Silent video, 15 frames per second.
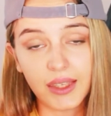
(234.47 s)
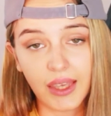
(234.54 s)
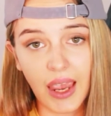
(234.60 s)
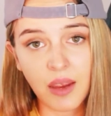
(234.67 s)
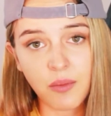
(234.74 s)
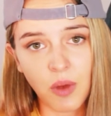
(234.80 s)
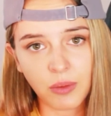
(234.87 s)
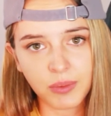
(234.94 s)

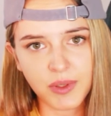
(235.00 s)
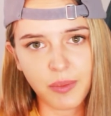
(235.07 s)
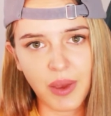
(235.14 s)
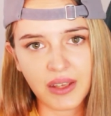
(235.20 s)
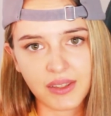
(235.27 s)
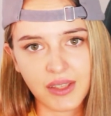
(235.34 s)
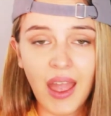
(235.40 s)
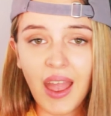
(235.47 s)
game
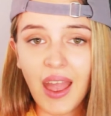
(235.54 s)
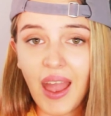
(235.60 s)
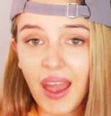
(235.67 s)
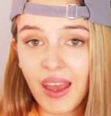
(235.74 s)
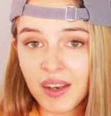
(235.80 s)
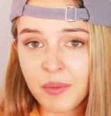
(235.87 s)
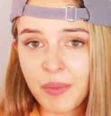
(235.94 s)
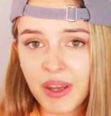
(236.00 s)

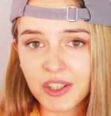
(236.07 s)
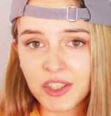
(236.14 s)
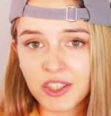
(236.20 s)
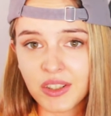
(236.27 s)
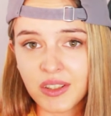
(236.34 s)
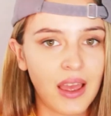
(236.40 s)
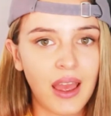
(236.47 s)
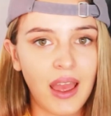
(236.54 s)
optimization,
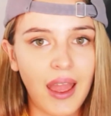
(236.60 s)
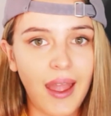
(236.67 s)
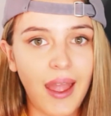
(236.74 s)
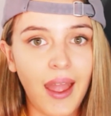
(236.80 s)
animation,